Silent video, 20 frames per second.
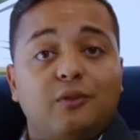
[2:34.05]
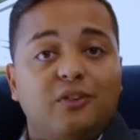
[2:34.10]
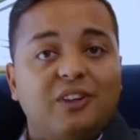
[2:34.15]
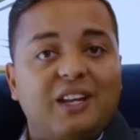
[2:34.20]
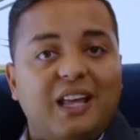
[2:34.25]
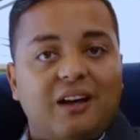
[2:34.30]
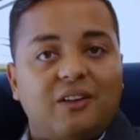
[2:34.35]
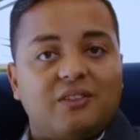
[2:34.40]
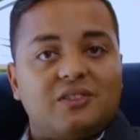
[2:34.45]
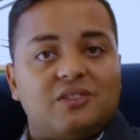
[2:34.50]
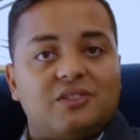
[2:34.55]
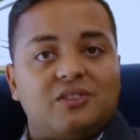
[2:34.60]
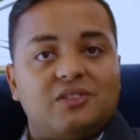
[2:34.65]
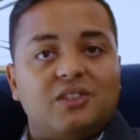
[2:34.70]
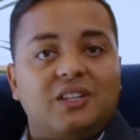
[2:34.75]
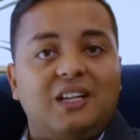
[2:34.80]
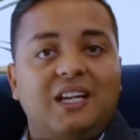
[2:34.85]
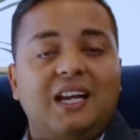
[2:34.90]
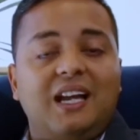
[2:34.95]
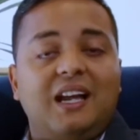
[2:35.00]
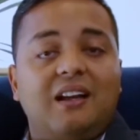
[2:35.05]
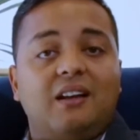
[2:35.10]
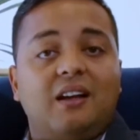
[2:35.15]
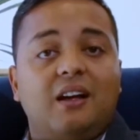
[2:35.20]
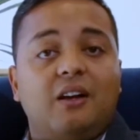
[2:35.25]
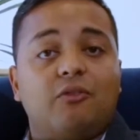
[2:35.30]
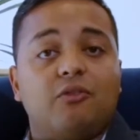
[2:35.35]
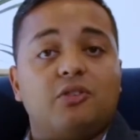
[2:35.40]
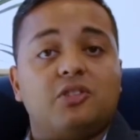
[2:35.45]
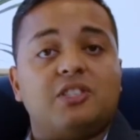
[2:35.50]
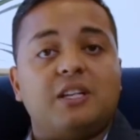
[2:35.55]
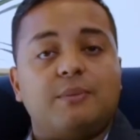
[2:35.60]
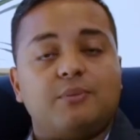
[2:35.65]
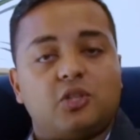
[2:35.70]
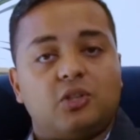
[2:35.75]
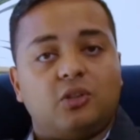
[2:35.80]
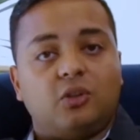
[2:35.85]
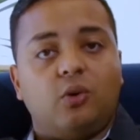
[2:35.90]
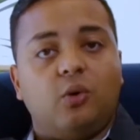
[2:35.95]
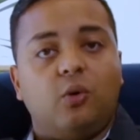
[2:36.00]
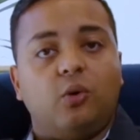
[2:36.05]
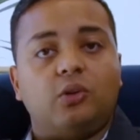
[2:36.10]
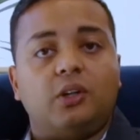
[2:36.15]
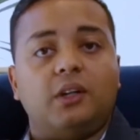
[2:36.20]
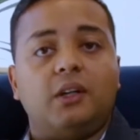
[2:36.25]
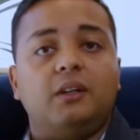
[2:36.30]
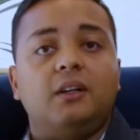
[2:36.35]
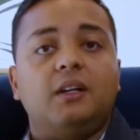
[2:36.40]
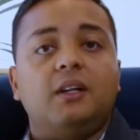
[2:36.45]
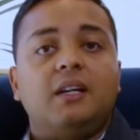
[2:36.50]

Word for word: fit outs. He had a reception corner.